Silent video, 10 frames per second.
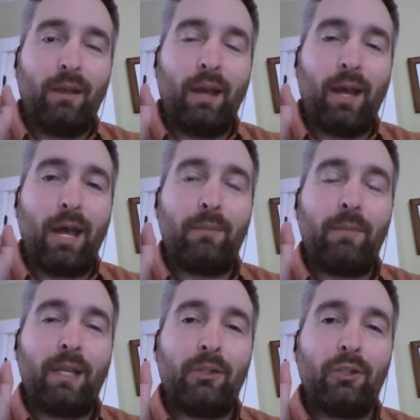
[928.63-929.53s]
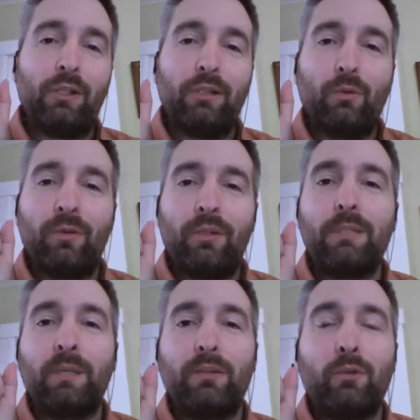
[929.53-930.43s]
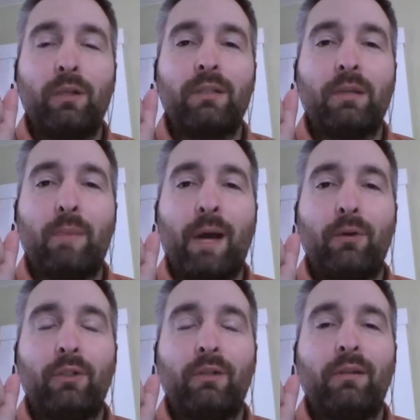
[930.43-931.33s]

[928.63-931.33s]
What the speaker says: and she is going to speak to us about